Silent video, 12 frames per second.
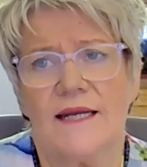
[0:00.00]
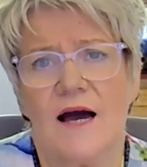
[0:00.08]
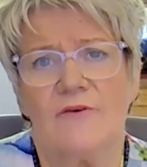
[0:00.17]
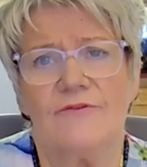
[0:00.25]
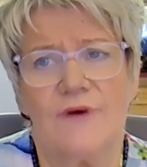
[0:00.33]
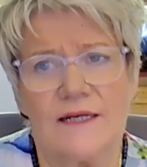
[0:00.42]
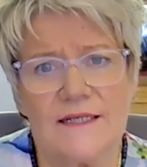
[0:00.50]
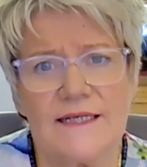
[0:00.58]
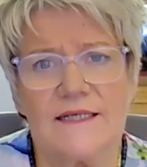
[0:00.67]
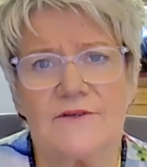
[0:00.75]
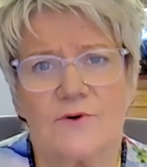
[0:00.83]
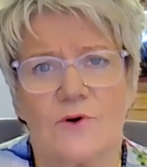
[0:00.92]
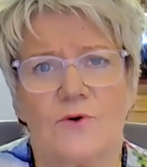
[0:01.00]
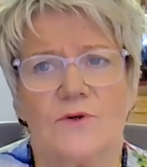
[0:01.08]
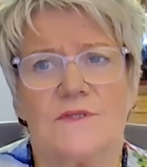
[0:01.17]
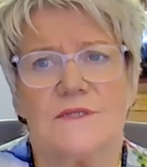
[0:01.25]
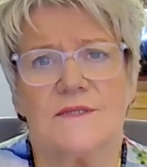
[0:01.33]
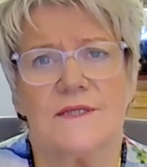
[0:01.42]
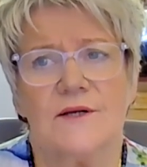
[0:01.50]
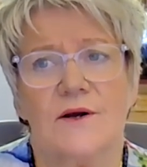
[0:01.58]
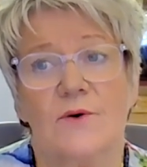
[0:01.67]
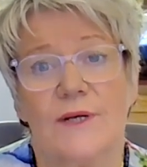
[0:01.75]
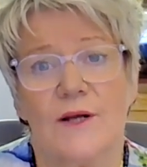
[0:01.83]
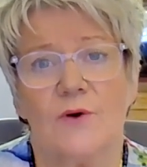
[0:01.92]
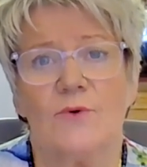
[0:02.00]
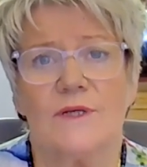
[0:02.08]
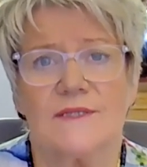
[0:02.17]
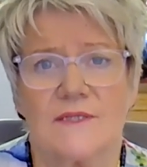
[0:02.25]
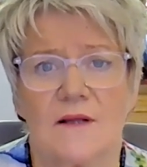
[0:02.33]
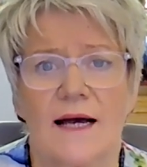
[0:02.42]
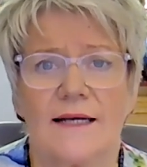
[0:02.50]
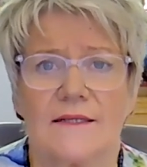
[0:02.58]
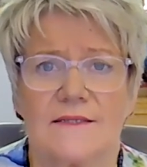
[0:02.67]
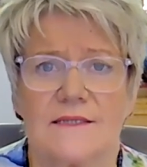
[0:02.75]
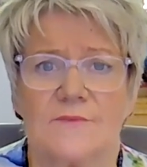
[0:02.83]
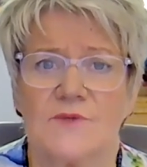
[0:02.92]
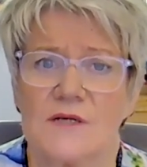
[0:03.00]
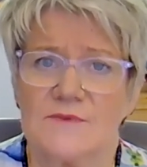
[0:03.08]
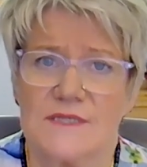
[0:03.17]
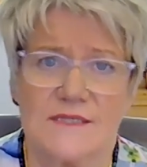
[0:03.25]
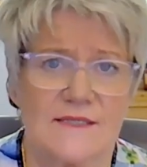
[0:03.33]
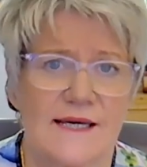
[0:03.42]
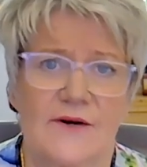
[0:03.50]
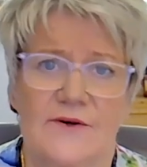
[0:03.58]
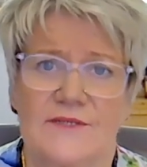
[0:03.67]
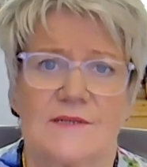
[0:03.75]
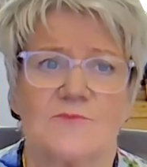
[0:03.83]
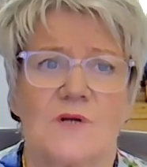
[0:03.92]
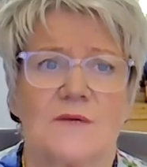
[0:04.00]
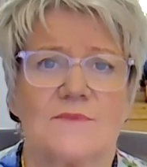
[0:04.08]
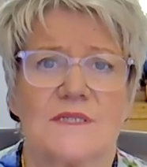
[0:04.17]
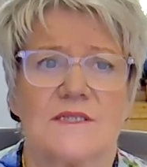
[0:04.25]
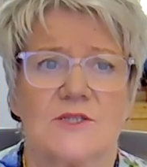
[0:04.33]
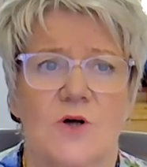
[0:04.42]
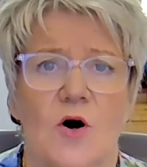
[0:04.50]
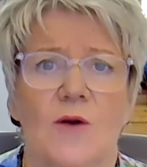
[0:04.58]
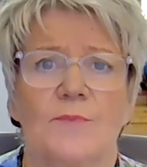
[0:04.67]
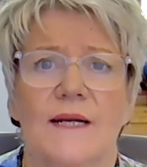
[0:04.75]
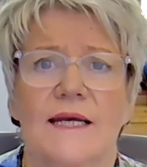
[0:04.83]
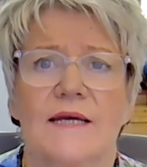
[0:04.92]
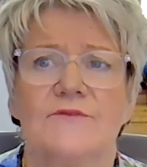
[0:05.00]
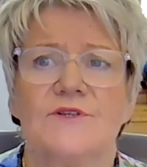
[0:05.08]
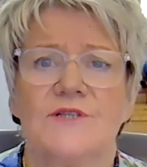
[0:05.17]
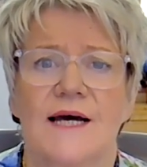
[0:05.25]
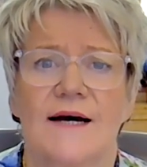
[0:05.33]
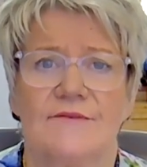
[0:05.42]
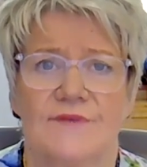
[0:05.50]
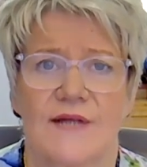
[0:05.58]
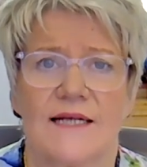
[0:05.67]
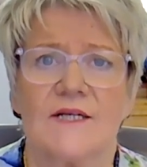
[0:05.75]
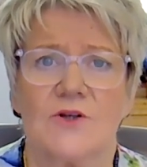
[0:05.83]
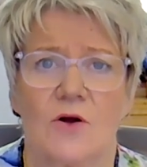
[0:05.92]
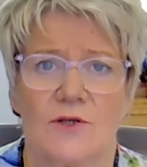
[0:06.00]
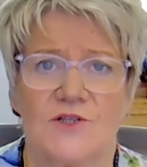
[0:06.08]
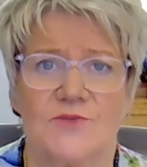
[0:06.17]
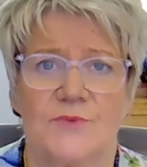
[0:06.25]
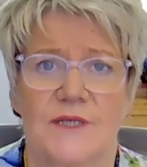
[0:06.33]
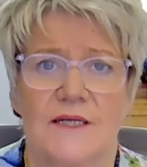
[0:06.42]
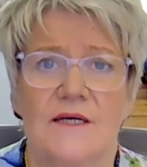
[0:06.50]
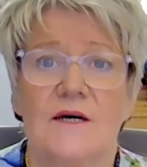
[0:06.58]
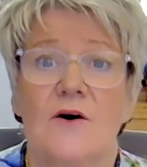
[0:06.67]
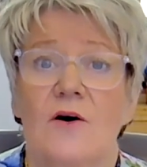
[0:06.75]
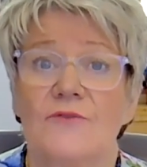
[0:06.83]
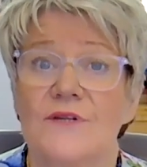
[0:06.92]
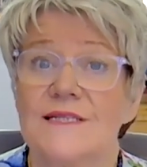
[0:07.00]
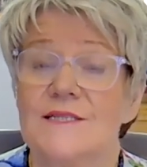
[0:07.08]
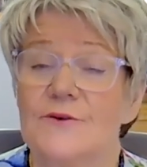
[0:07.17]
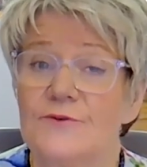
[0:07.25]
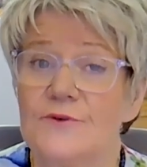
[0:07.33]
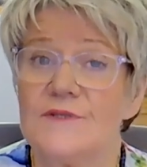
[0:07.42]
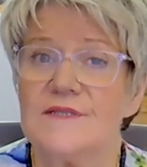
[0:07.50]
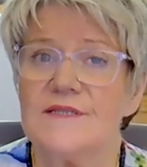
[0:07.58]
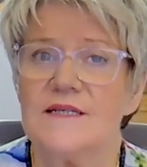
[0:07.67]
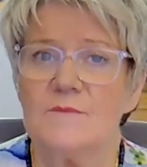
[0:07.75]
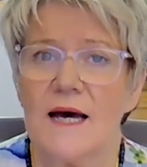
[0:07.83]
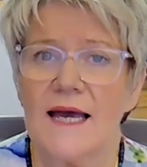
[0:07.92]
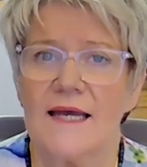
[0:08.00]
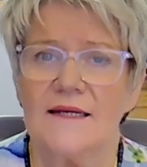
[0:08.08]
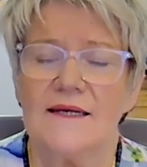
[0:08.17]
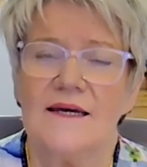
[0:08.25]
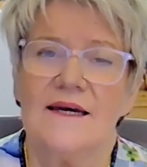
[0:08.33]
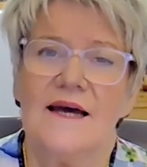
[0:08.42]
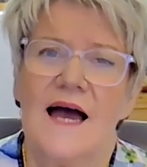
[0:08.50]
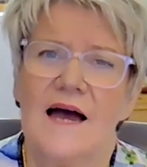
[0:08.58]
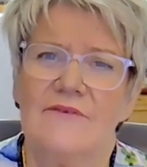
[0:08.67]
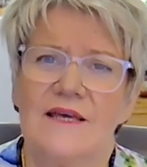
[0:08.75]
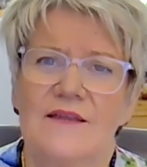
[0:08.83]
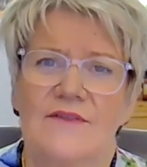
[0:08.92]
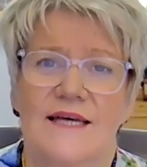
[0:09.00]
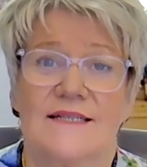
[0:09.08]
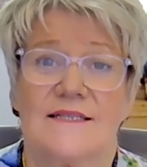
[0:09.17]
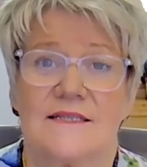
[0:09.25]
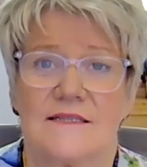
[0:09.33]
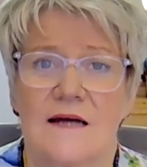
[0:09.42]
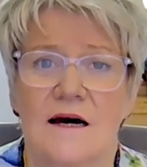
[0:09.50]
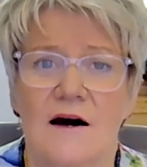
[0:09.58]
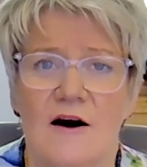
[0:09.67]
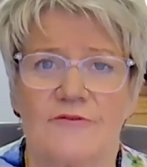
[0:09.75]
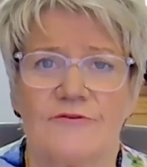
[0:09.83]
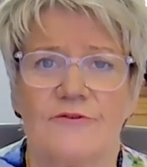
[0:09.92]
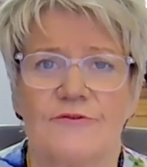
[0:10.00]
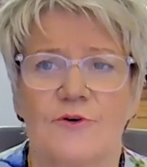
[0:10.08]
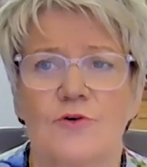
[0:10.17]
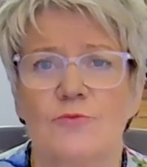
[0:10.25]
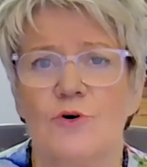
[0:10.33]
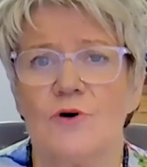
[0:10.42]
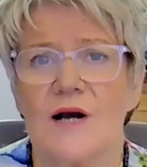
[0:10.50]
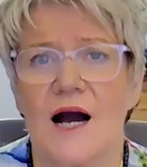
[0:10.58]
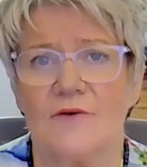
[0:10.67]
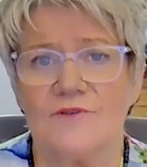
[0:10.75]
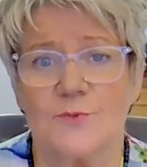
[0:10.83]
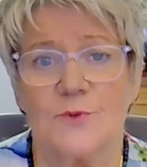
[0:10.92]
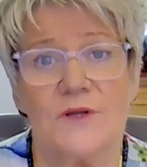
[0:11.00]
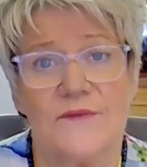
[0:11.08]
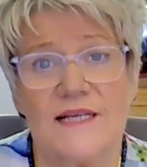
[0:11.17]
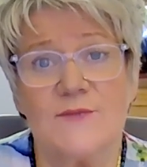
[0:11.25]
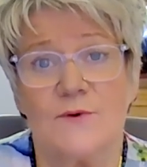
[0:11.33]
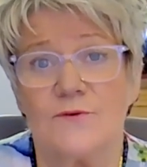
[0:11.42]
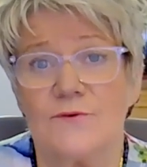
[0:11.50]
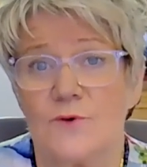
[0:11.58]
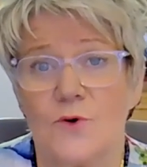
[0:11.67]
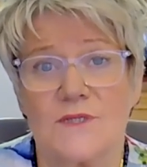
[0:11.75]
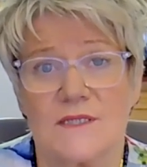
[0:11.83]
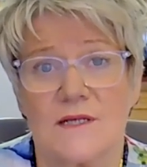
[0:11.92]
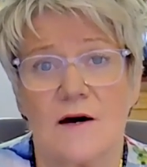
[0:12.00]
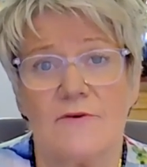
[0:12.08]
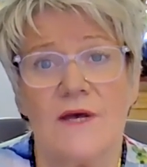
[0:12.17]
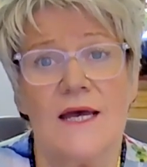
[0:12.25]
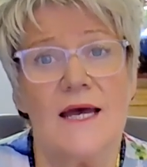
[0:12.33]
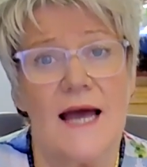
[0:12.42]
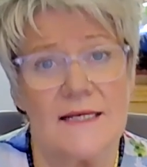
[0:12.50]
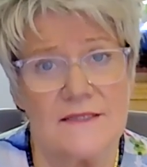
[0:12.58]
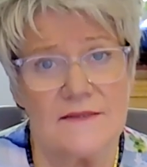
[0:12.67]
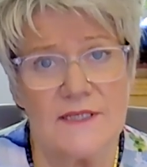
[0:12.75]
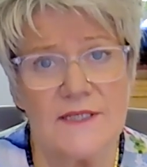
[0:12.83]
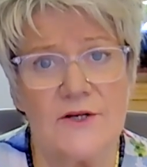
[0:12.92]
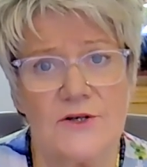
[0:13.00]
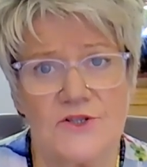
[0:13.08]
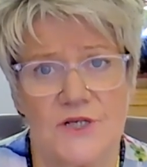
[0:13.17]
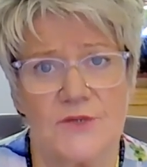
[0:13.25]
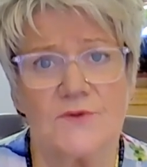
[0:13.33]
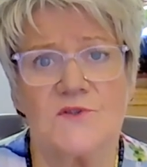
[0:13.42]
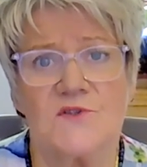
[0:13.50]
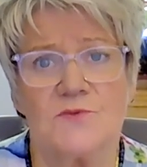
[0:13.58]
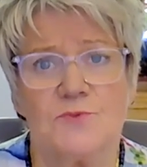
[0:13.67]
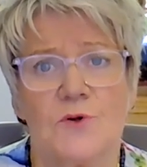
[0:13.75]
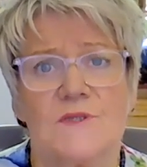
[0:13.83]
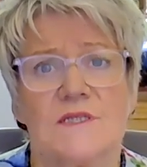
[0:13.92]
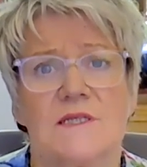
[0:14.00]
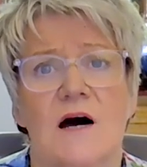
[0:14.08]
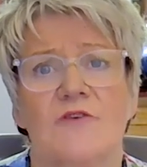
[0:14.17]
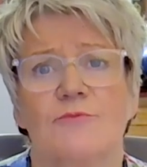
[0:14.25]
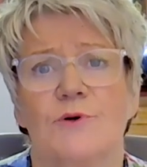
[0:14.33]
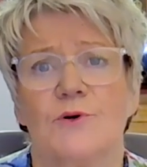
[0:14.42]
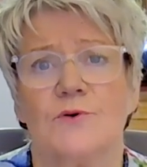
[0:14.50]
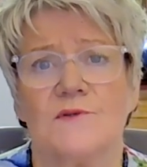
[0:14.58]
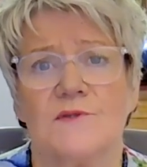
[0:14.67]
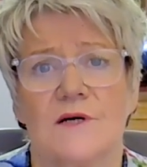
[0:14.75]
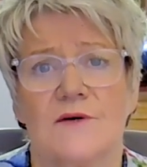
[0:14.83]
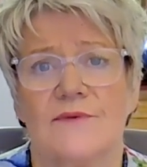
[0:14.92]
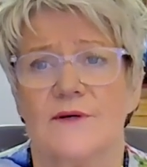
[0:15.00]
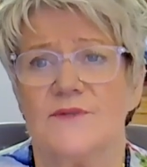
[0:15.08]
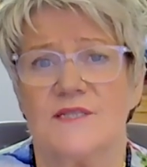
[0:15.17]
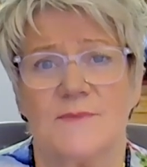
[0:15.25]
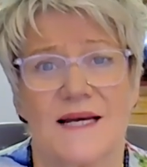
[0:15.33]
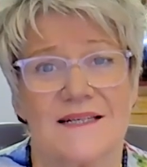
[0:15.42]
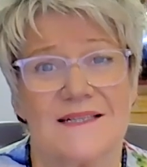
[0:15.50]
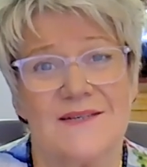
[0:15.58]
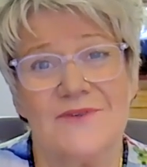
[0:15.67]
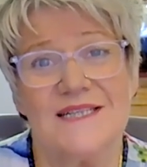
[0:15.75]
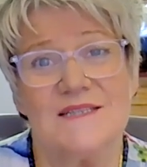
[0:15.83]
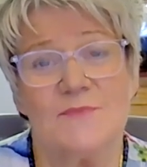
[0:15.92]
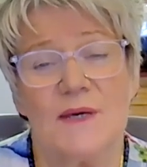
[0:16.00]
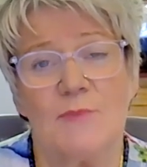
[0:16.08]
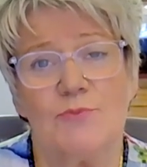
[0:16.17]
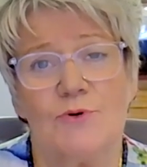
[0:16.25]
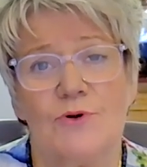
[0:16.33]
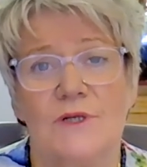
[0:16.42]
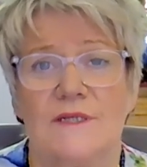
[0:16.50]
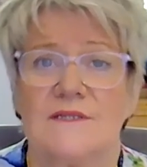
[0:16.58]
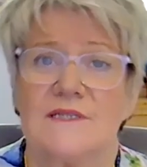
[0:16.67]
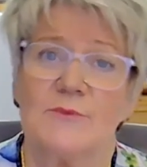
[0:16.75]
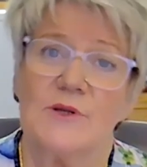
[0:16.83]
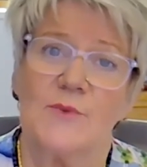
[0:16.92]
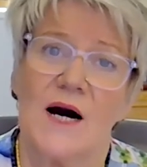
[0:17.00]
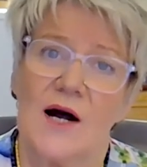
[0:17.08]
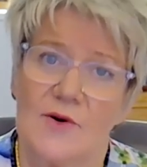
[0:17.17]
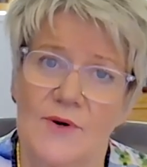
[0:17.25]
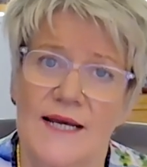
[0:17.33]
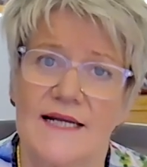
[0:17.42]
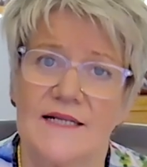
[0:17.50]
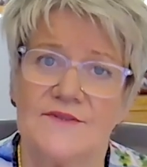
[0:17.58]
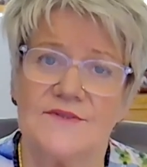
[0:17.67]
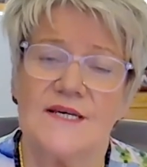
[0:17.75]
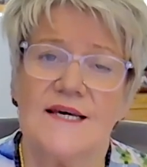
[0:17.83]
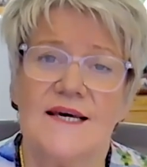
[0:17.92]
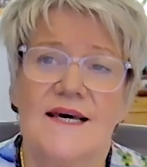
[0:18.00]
Now, funding, of course, you know, we know what it's like. It's sometimes it's there and sometimes it's not. But even to have that acknowledgement of the difference it made, having their staff feel more comfortable. And these were floor staff, as in the, you know, general support staff, but also there were some activities people, and some of them are RNs.